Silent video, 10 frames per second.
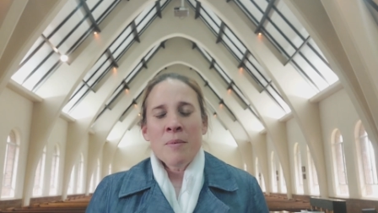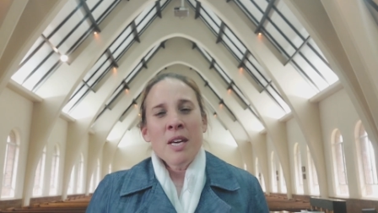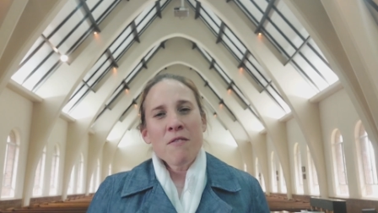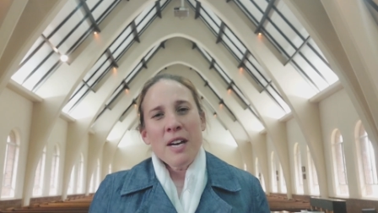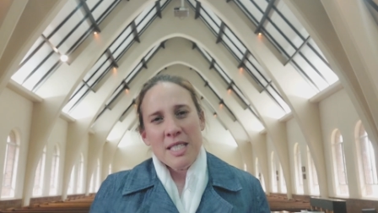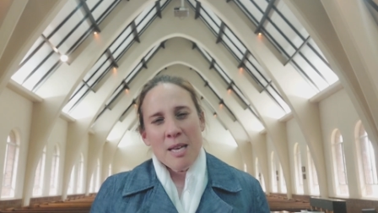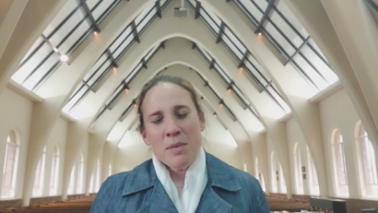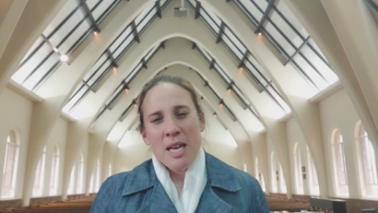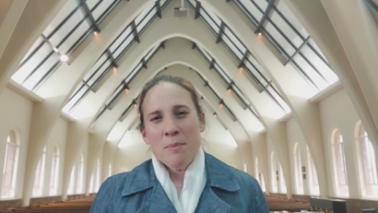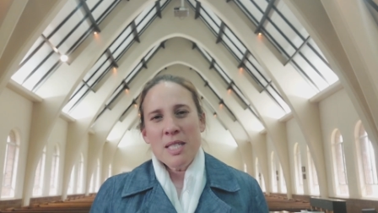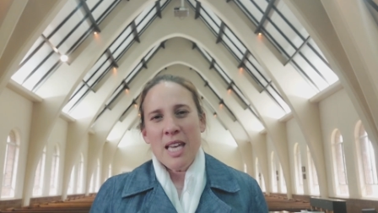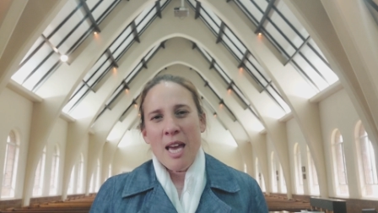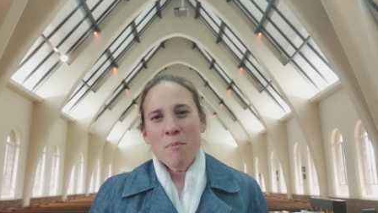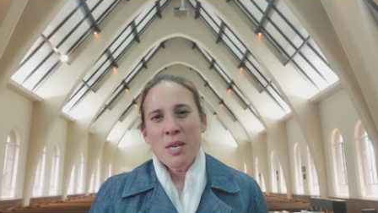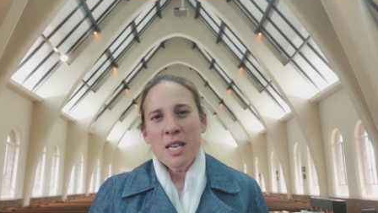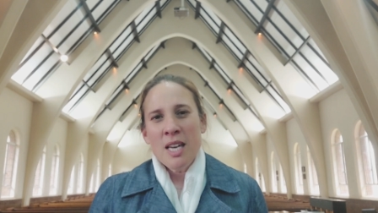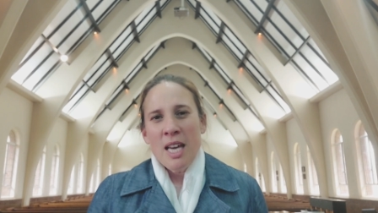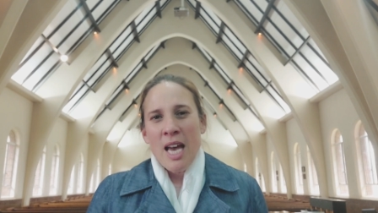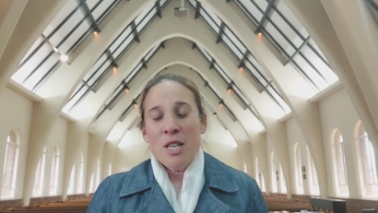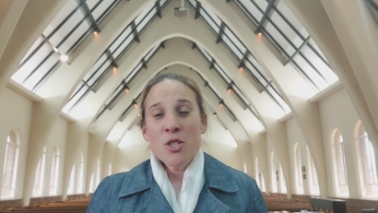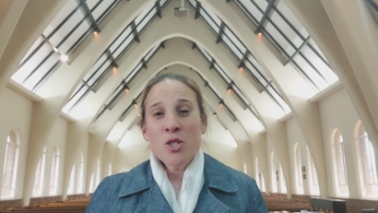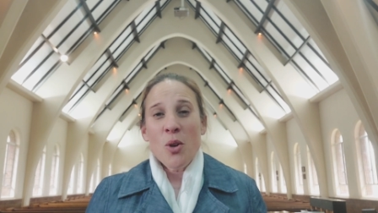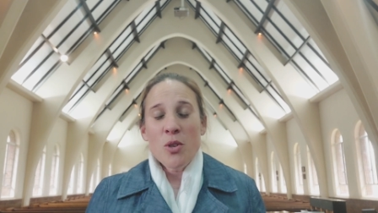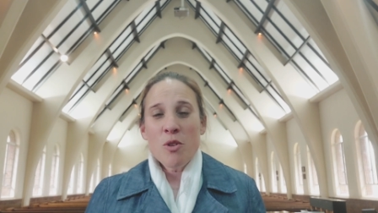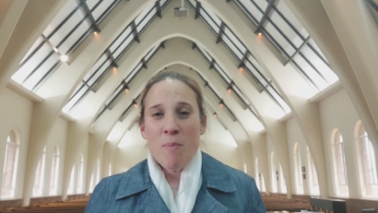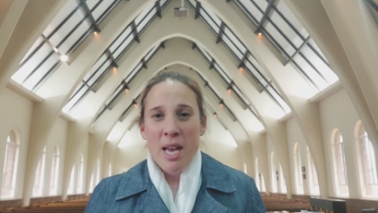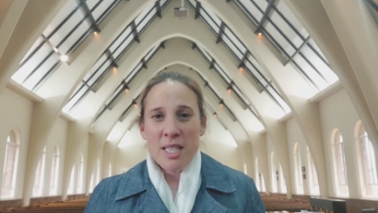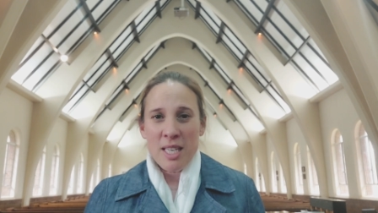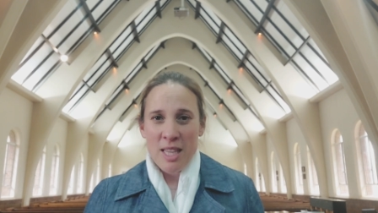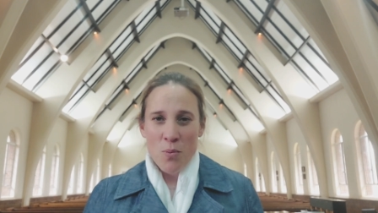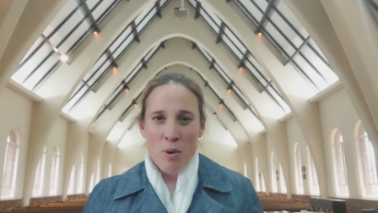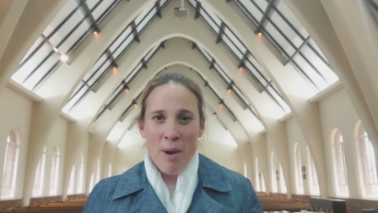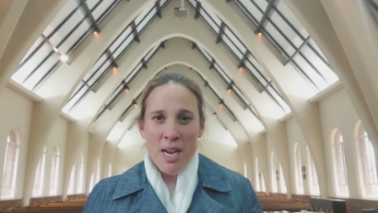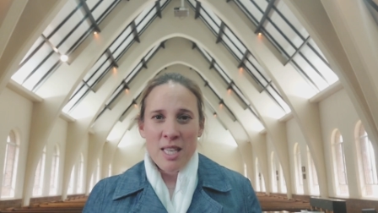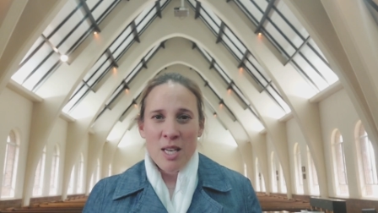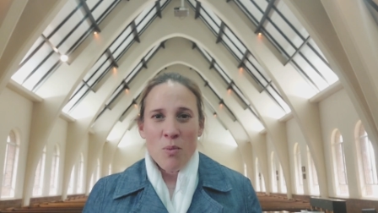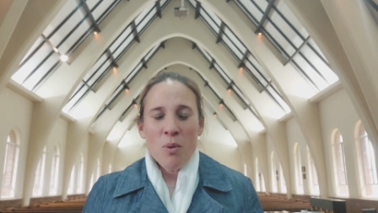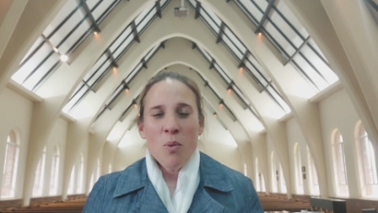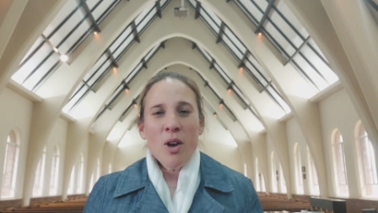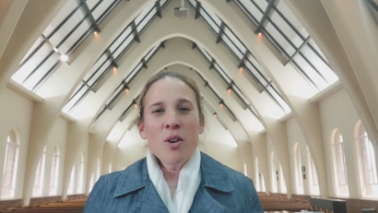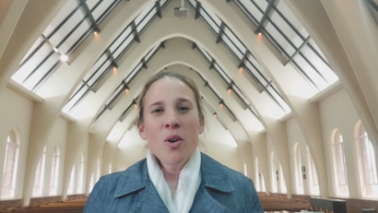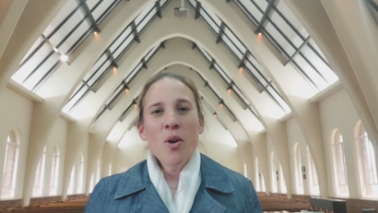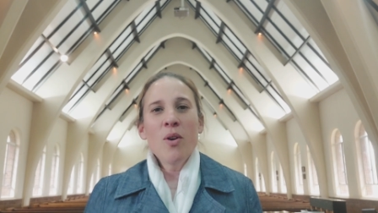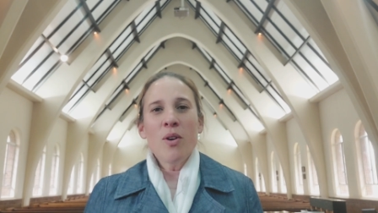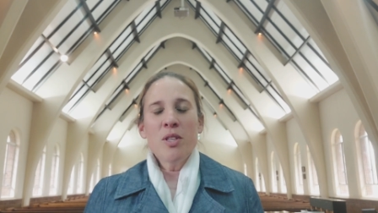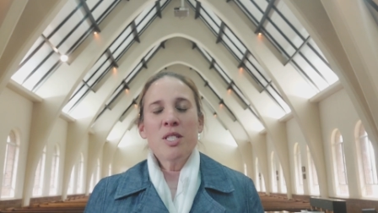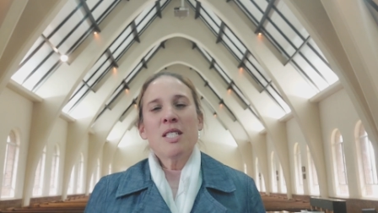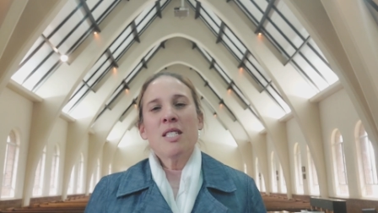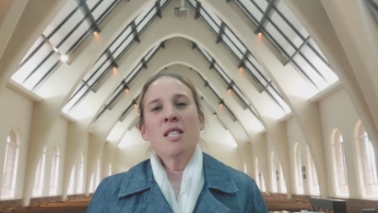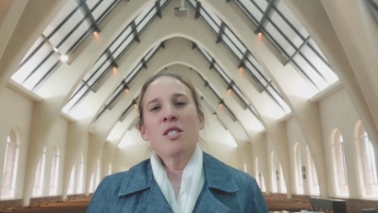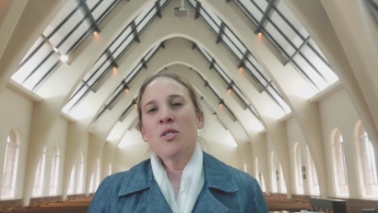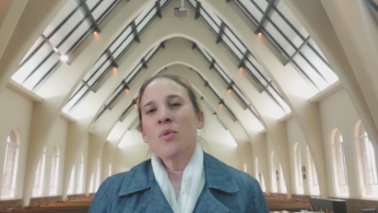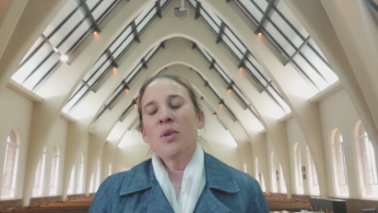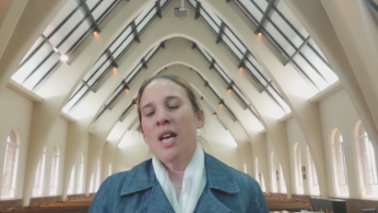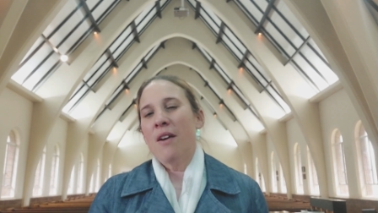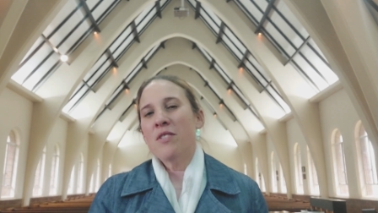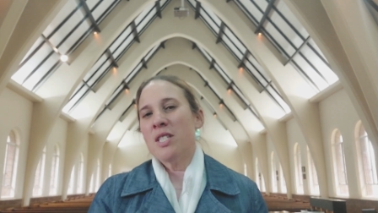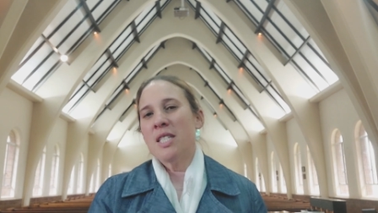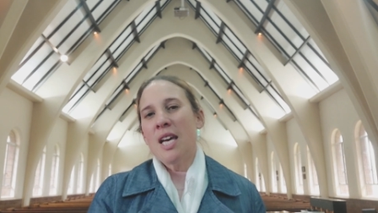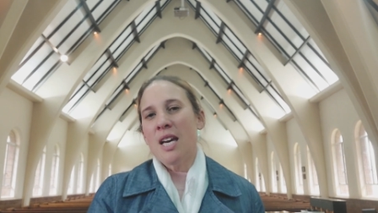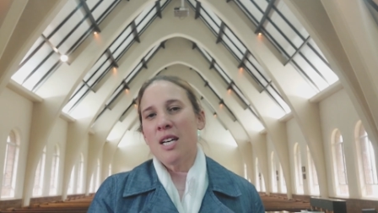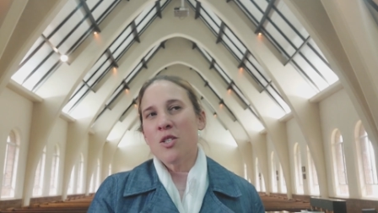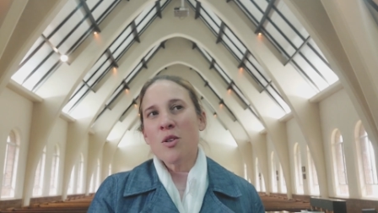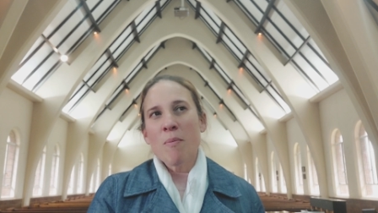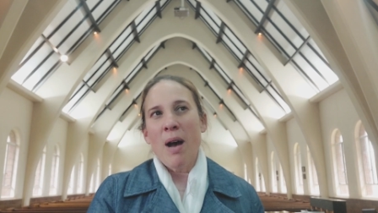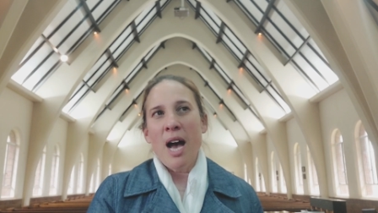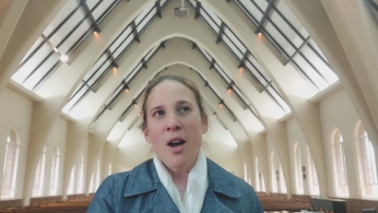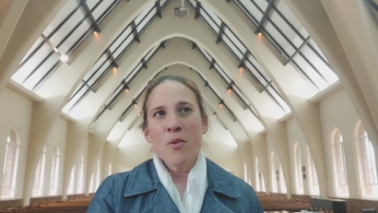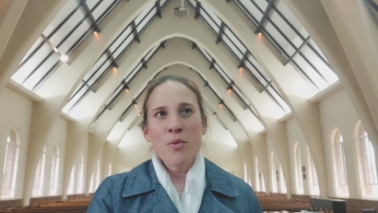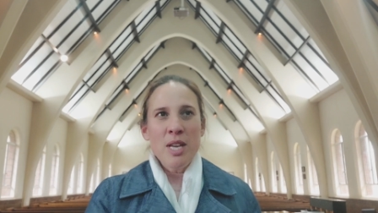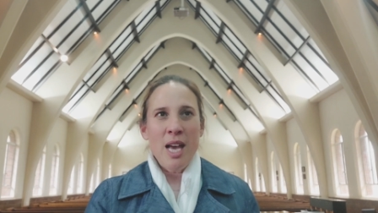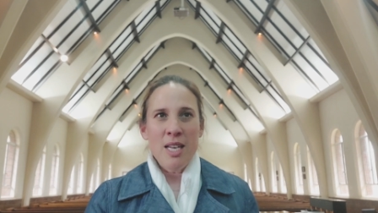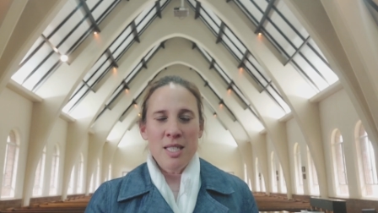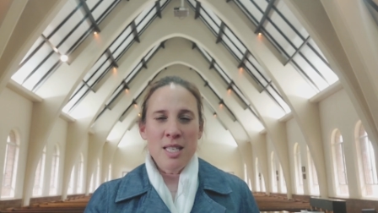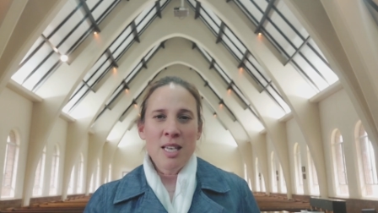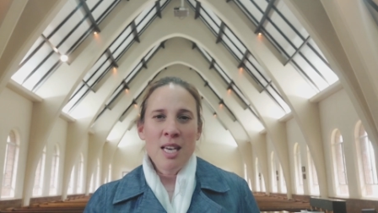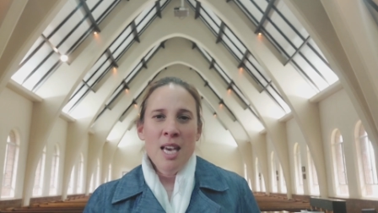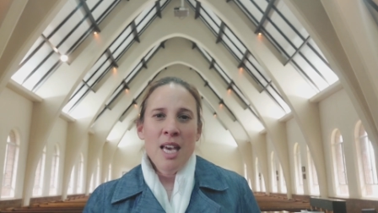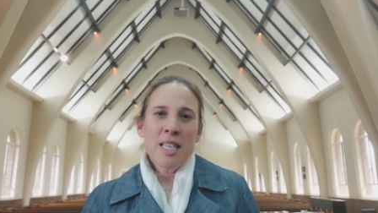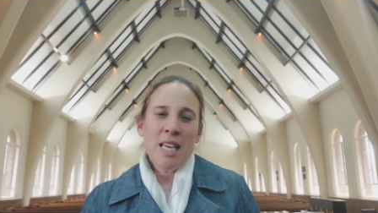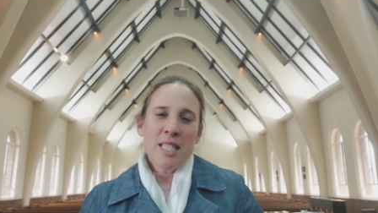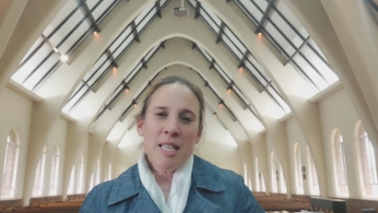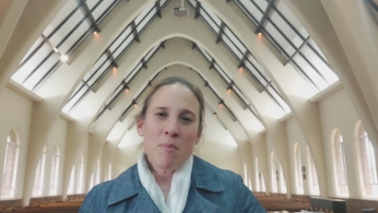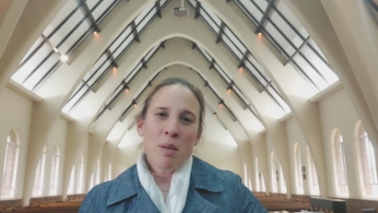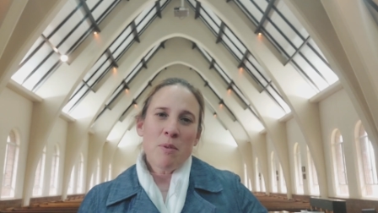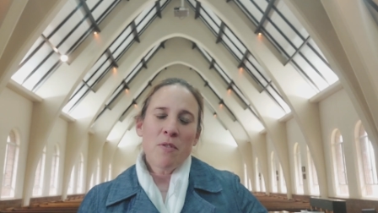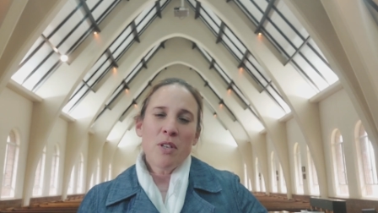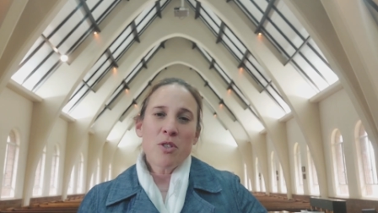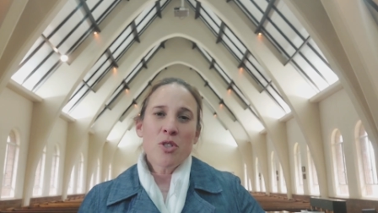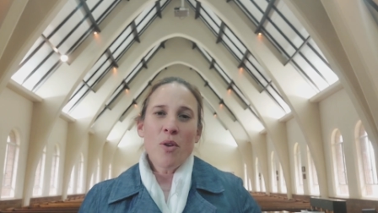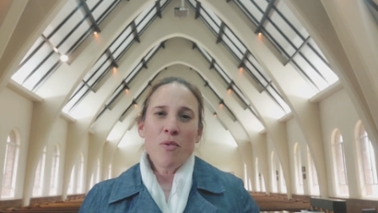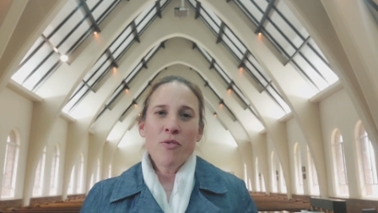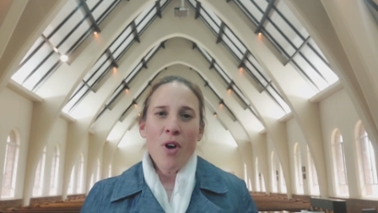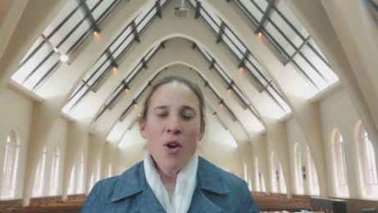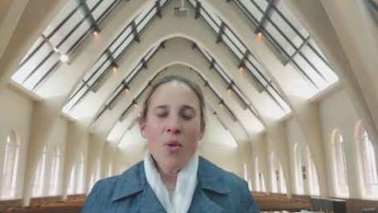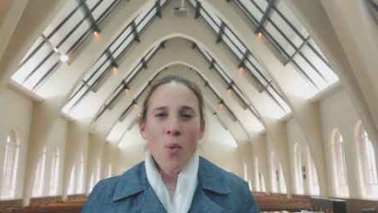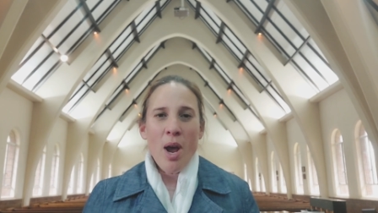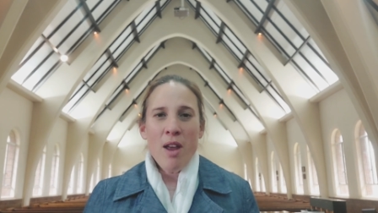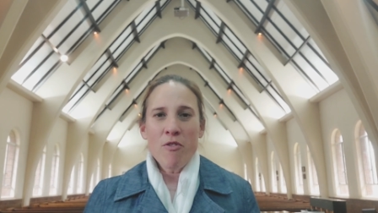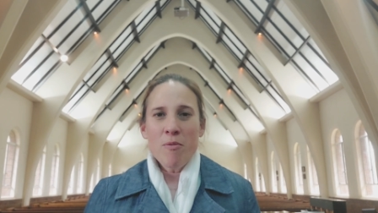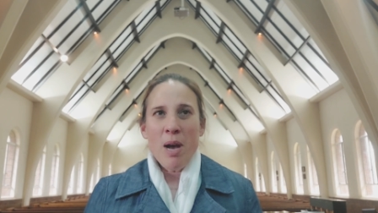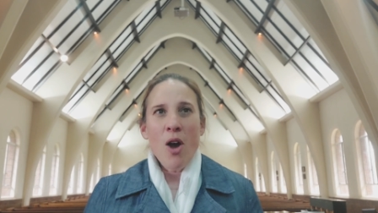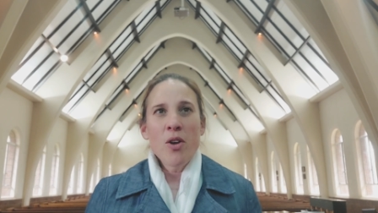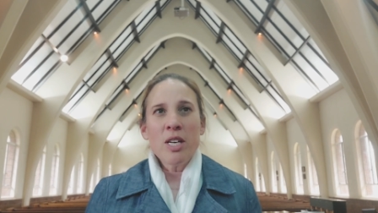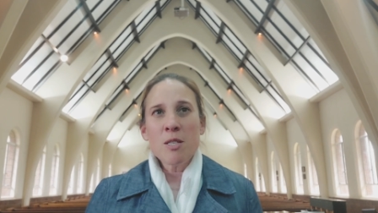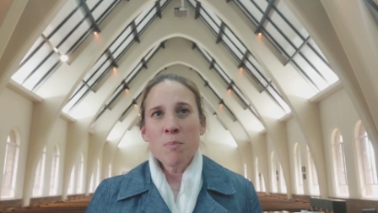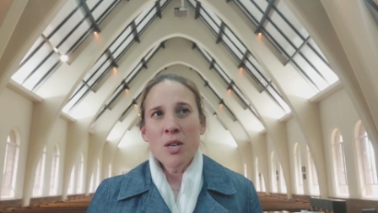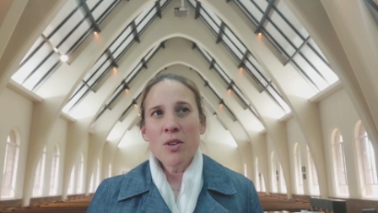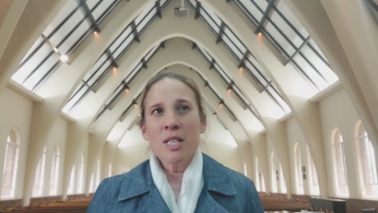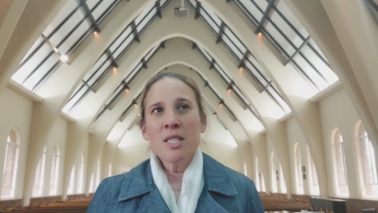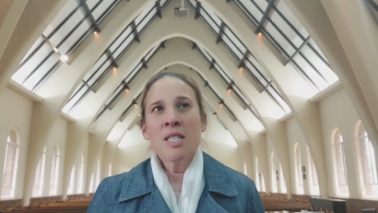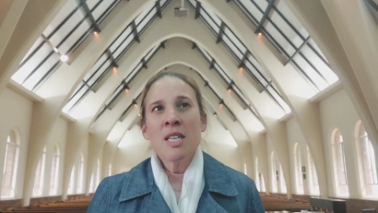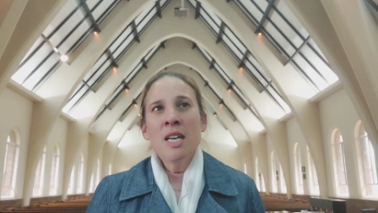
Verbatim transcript: In fact, sometimes it can be uh, so dramatic that we might think, well, what on earth does this story have to say to my reality? It can sometimes feel so far away from our own experience